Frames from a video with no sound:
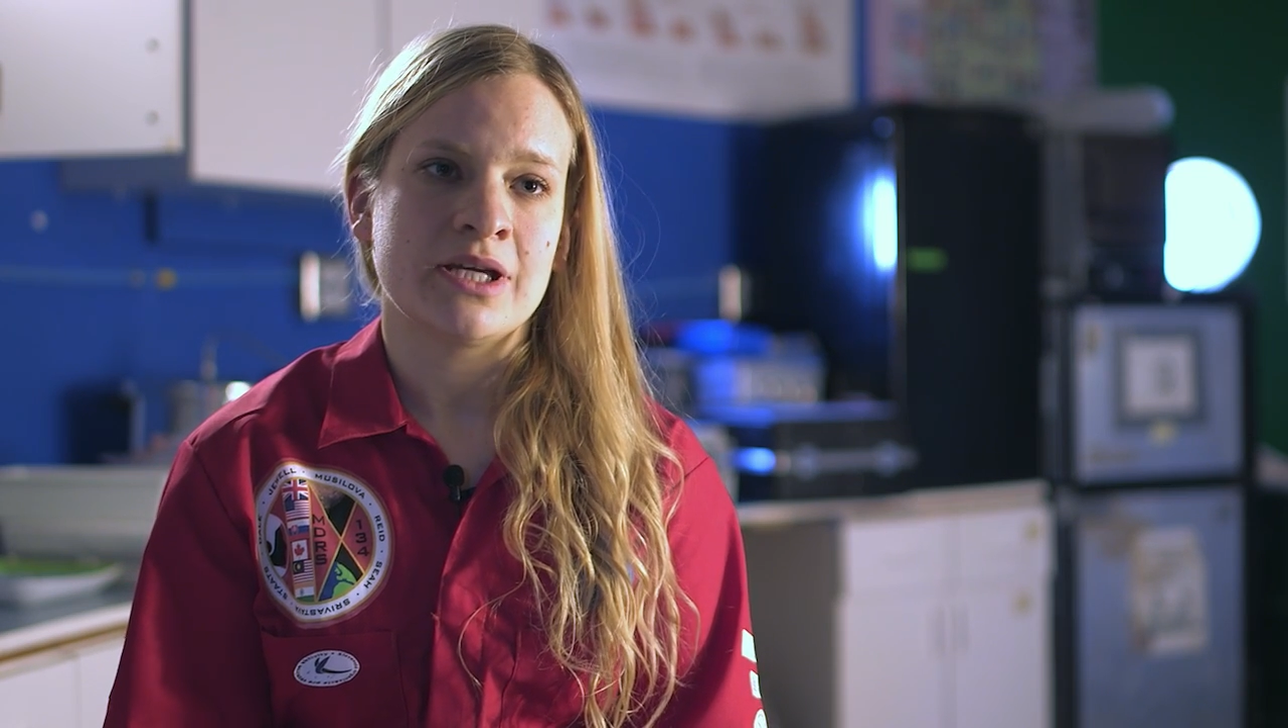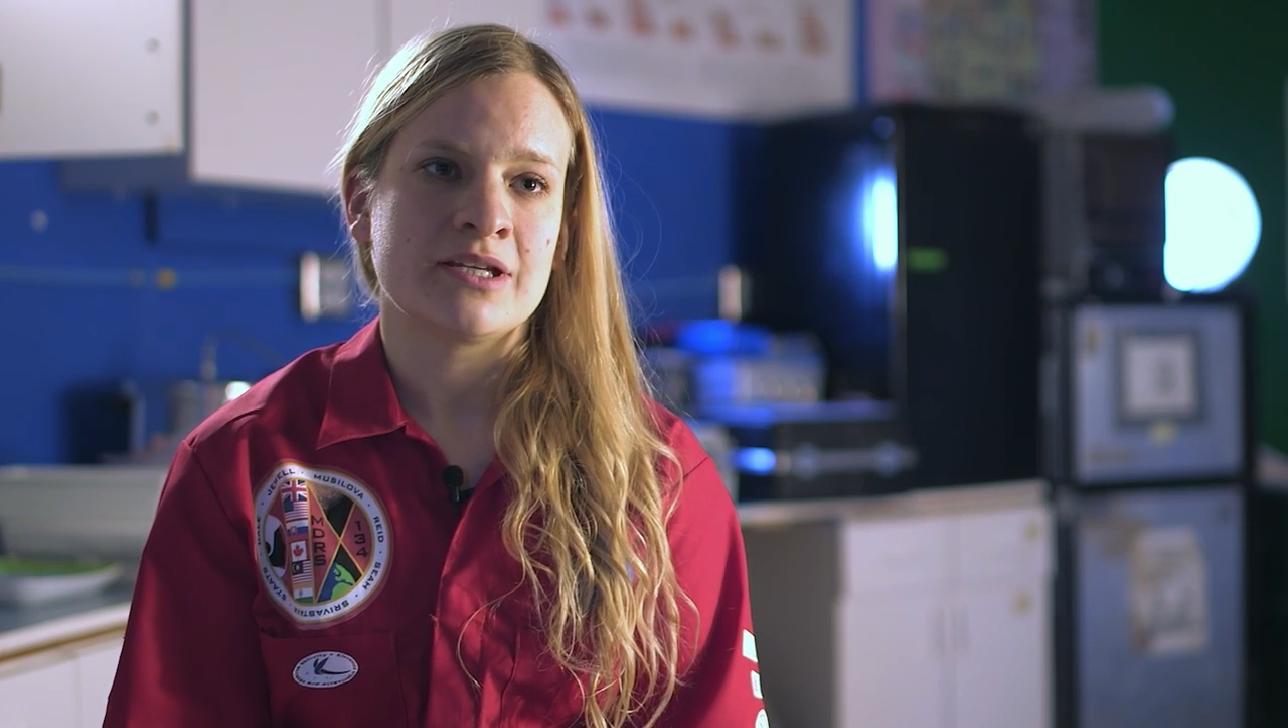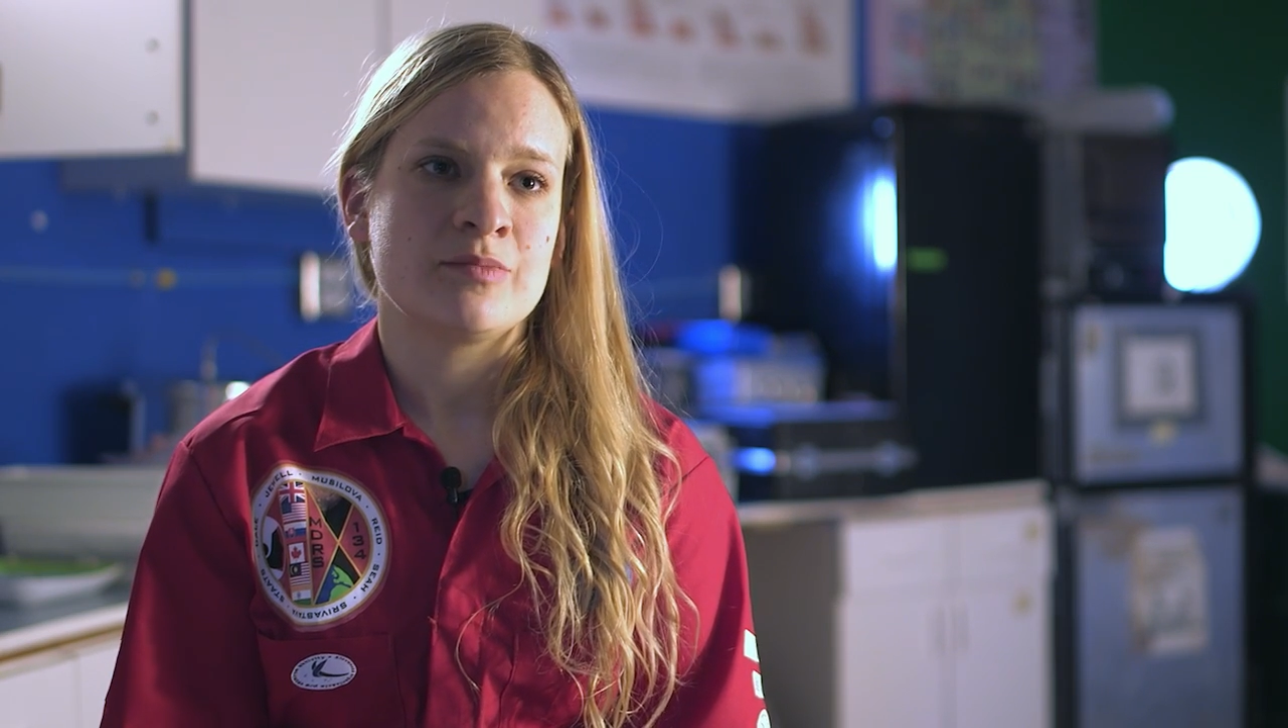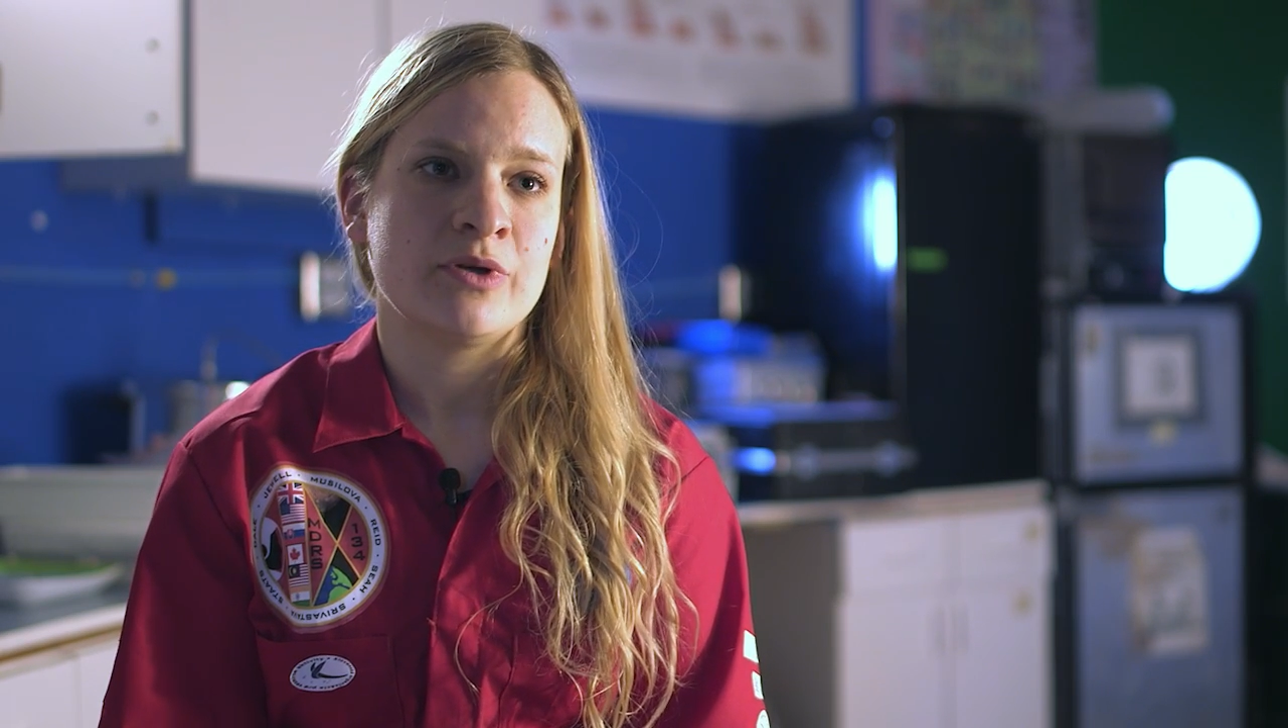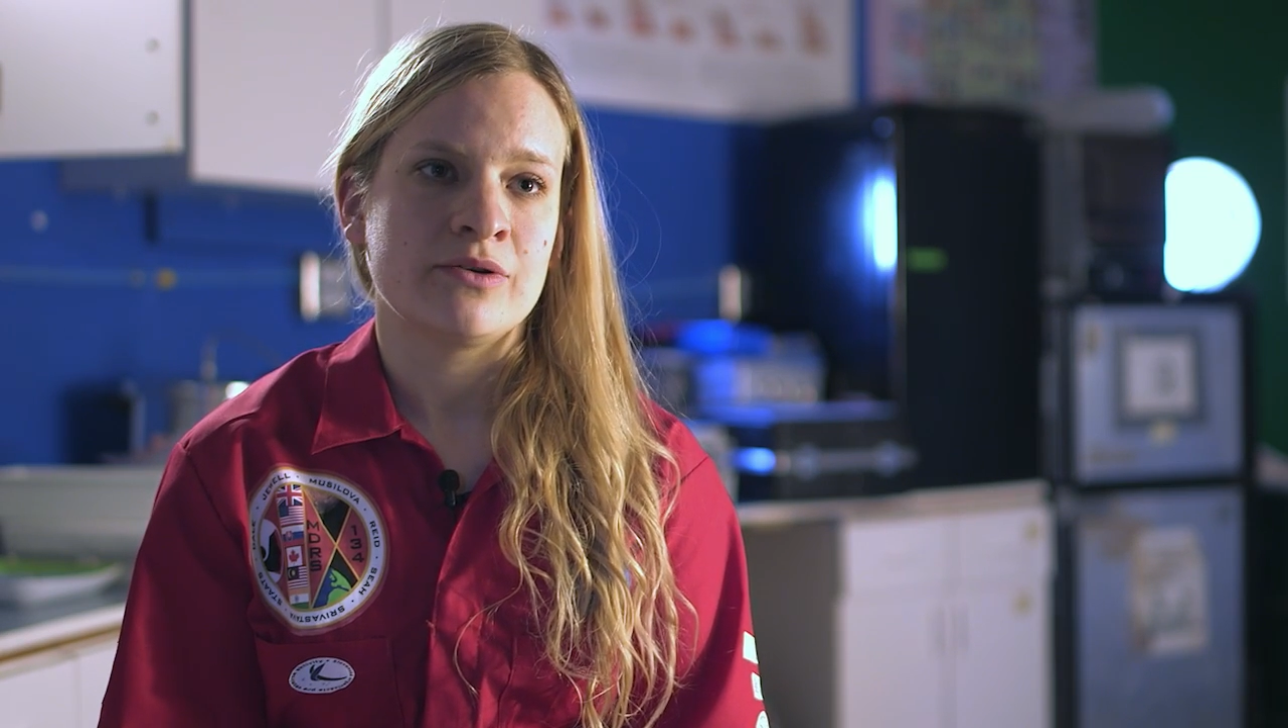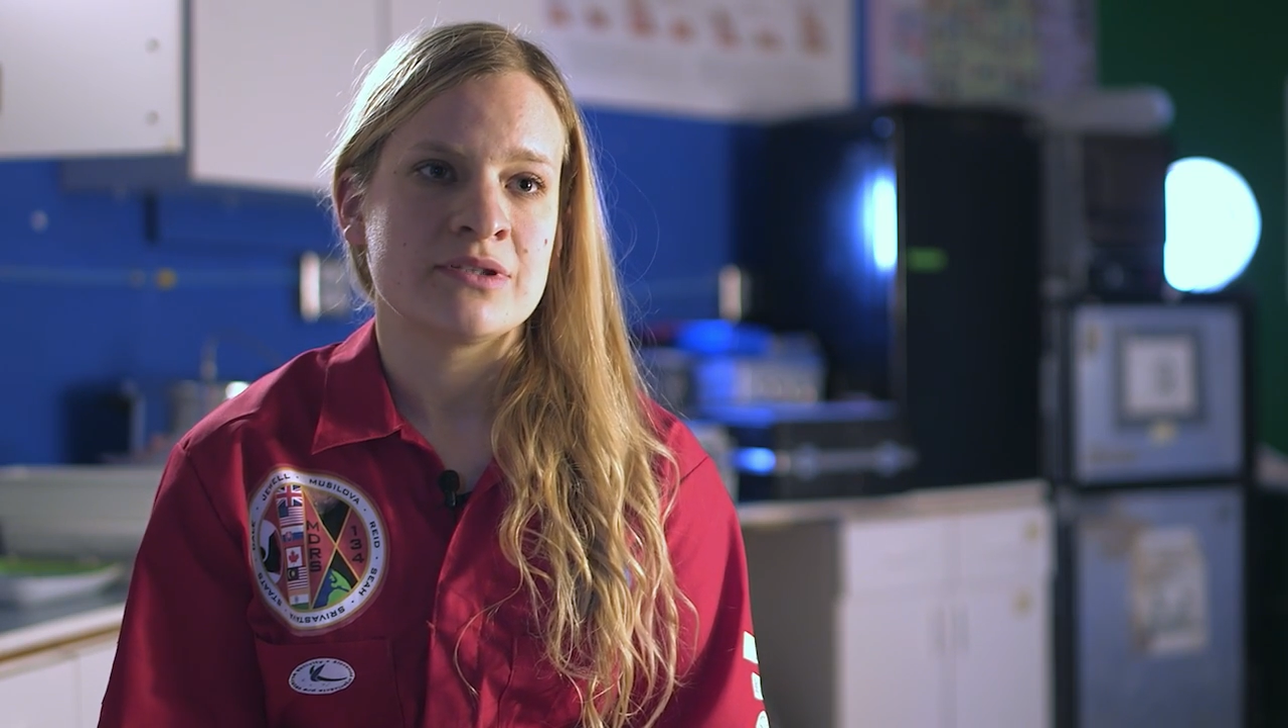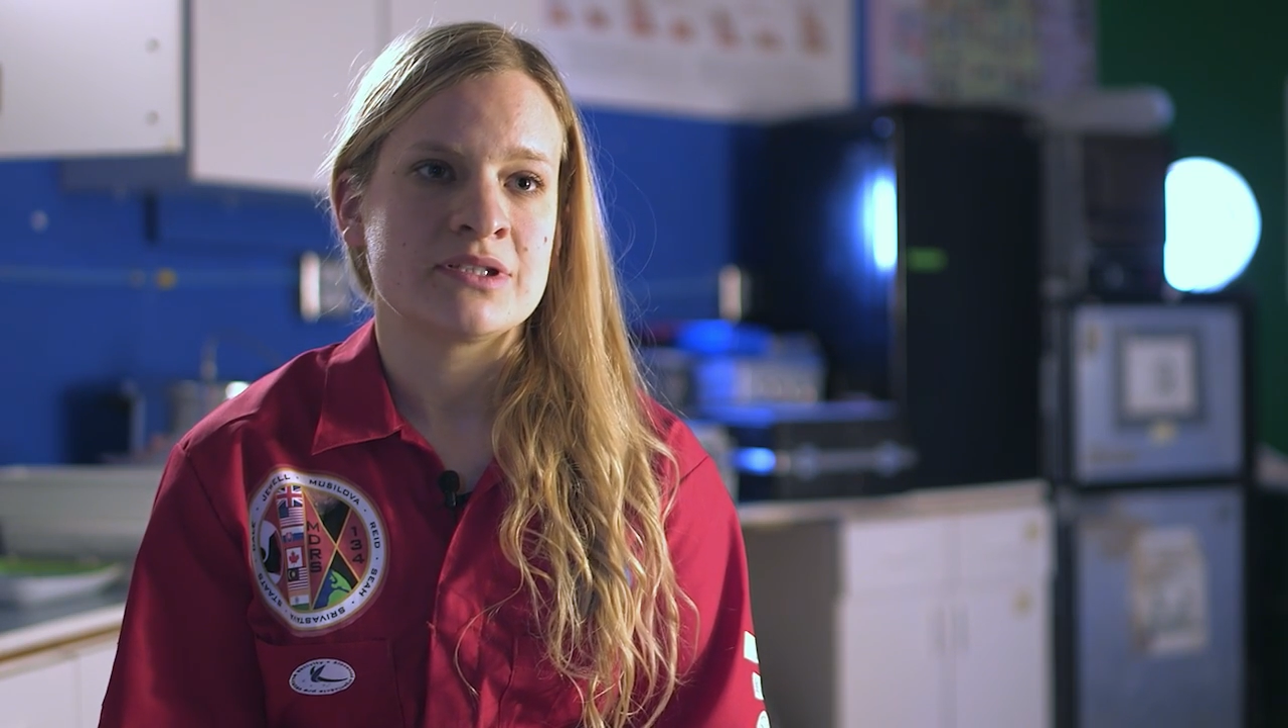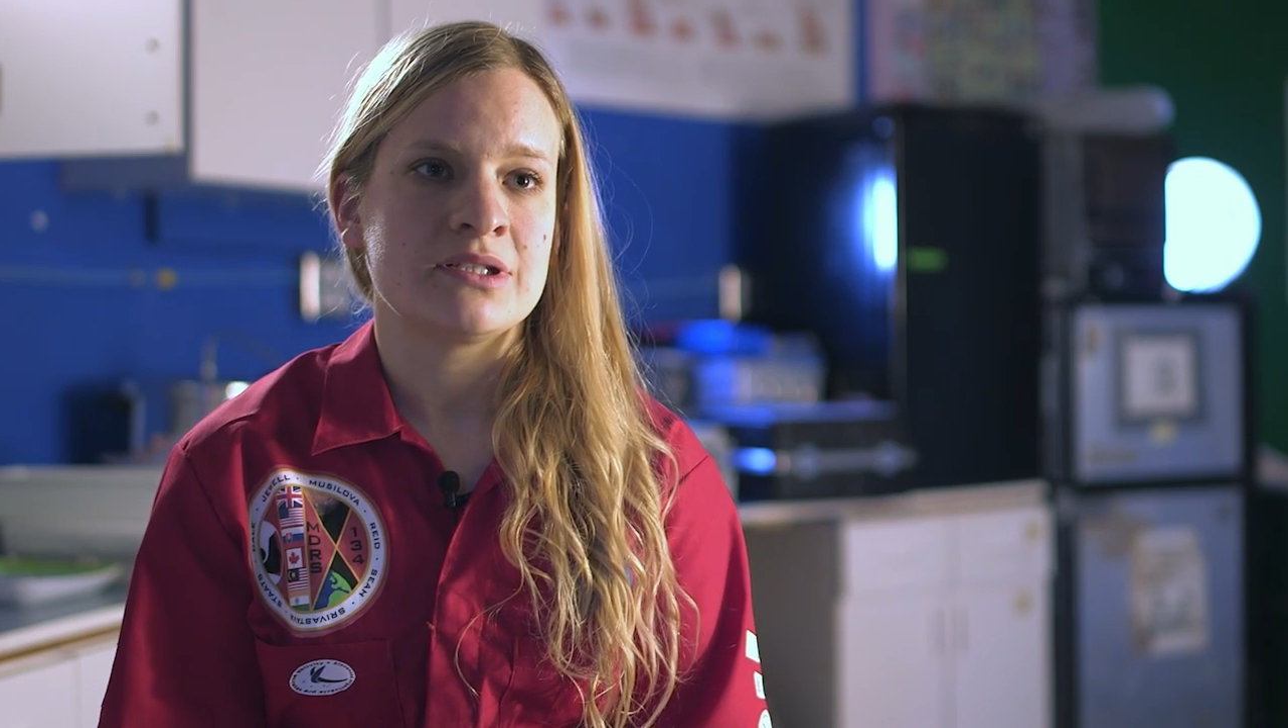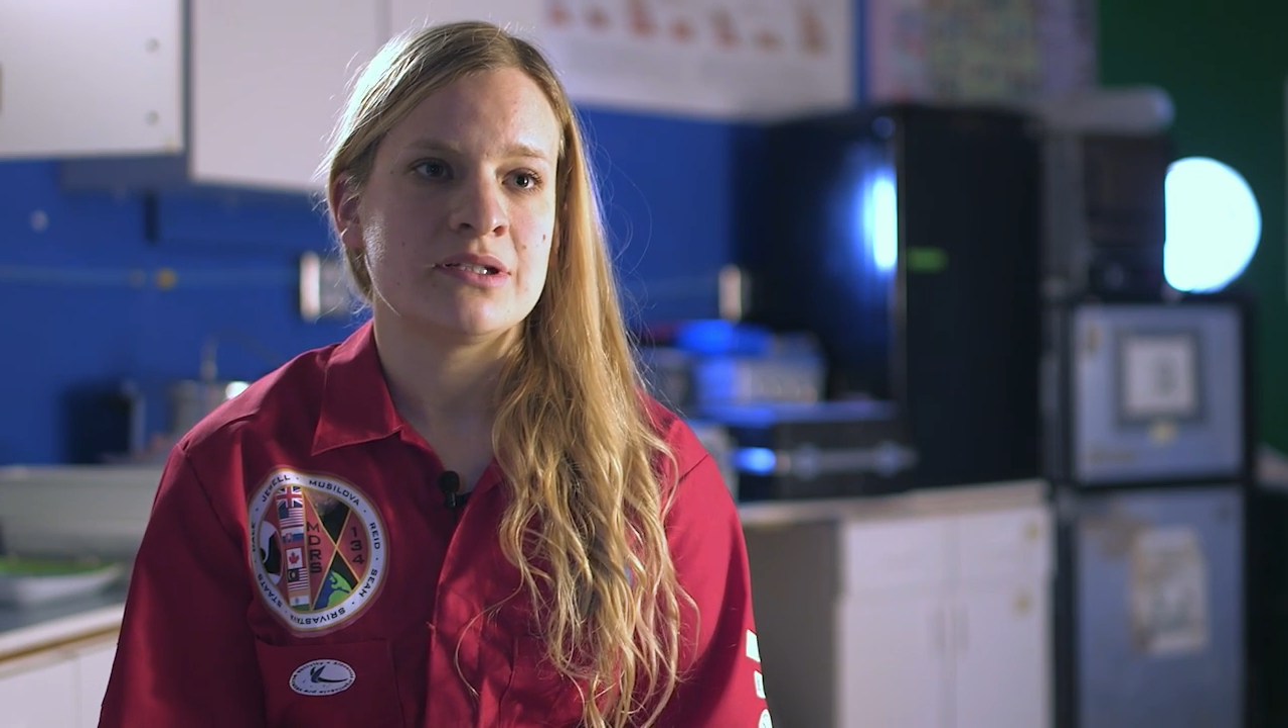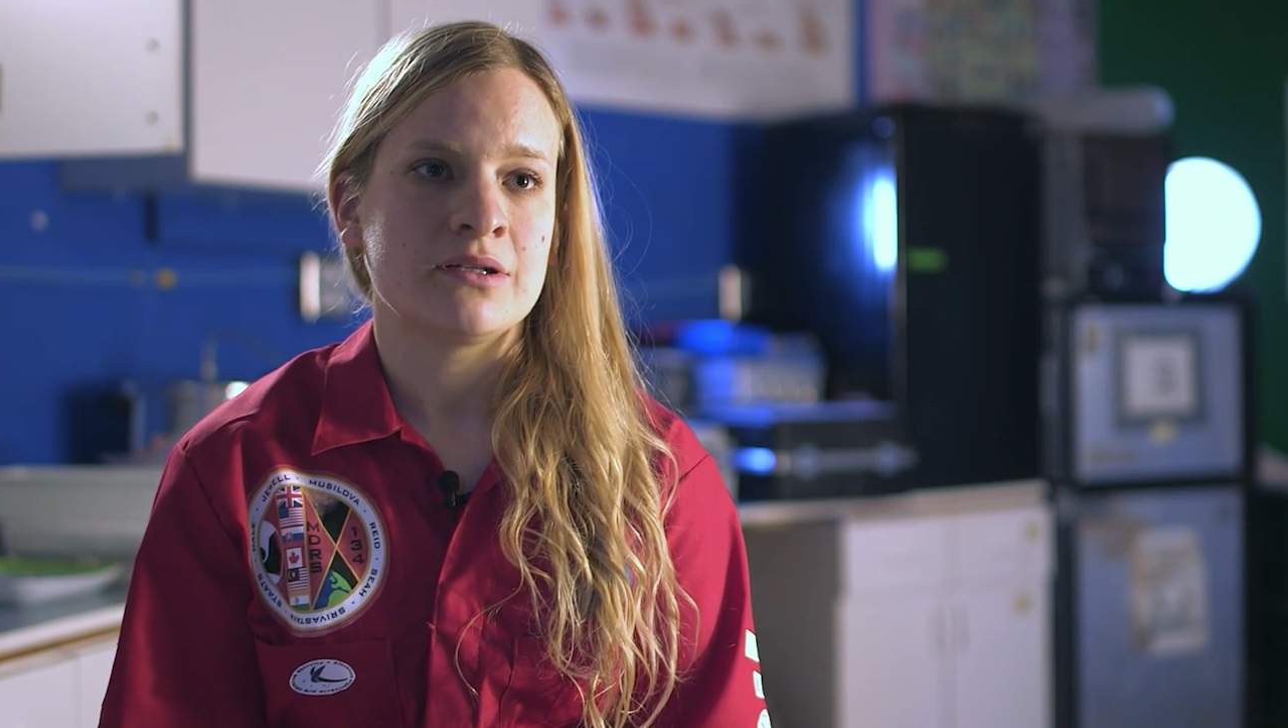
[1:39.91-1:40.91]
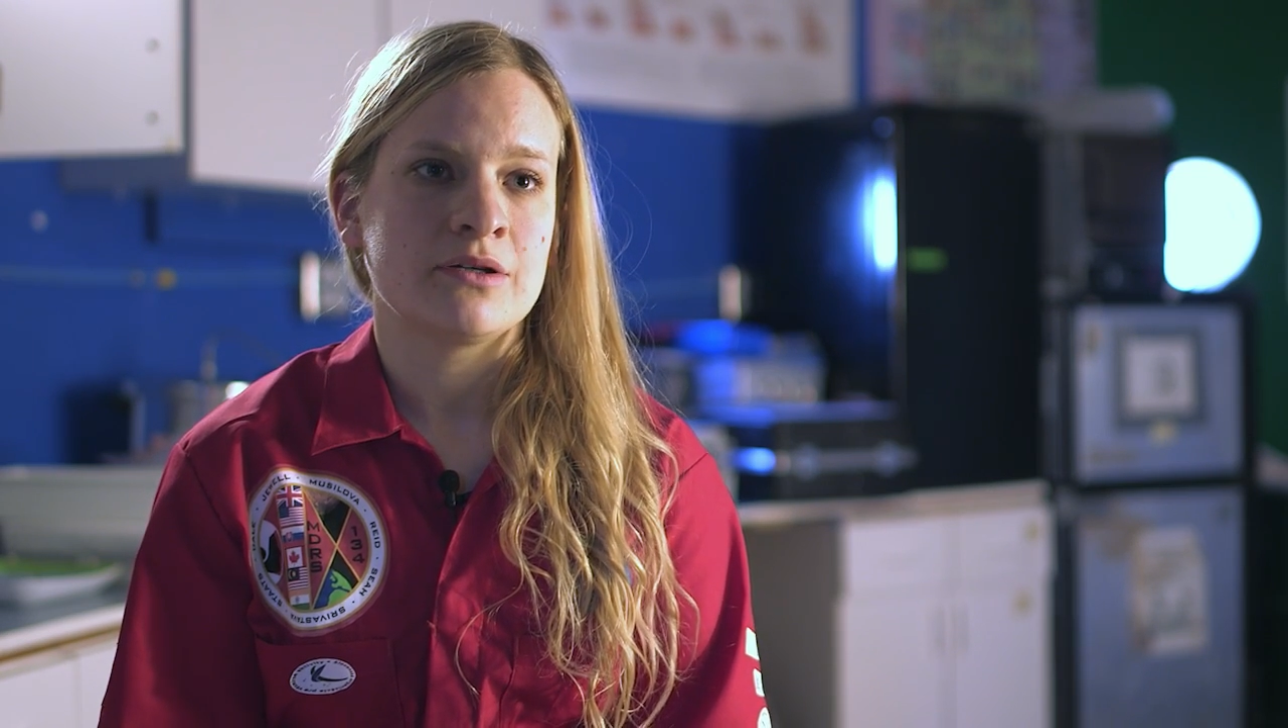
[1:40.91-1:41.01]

experienced in